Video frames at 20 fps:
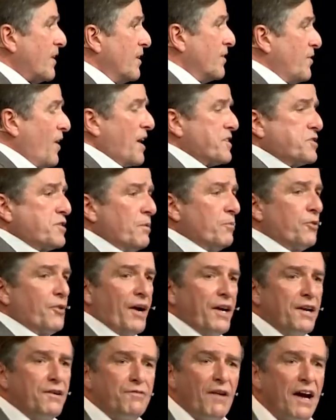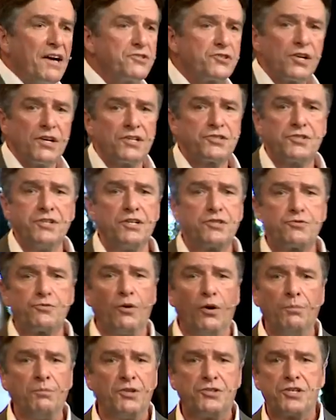There are some great evangelists in this
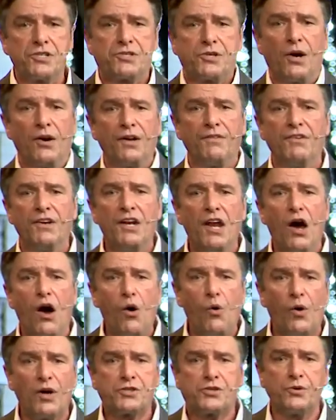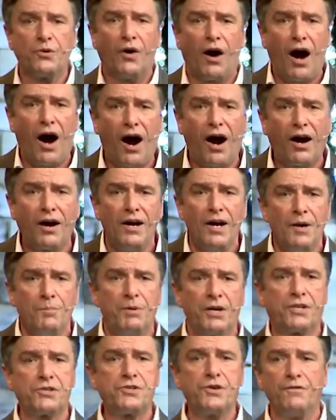room. You just don't even know what you are
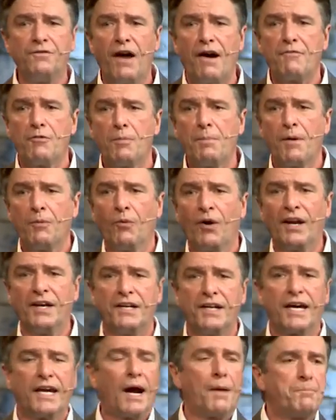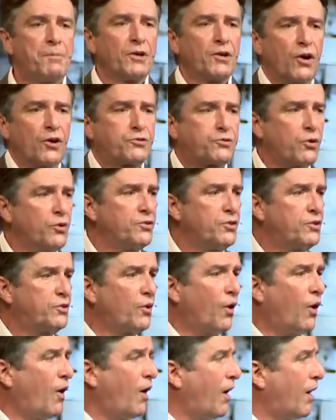because you've never been willing to get up and go through the
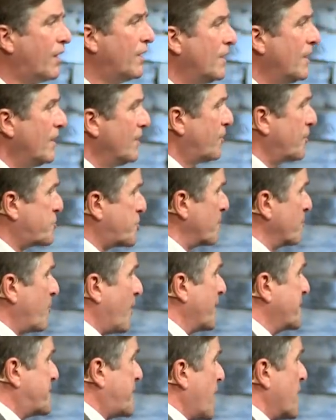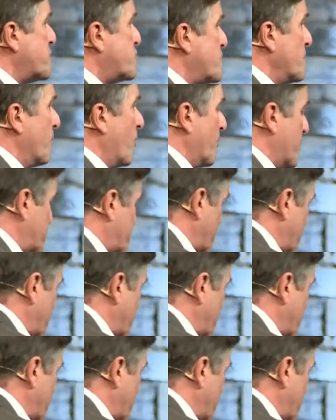door. There's some great testimonies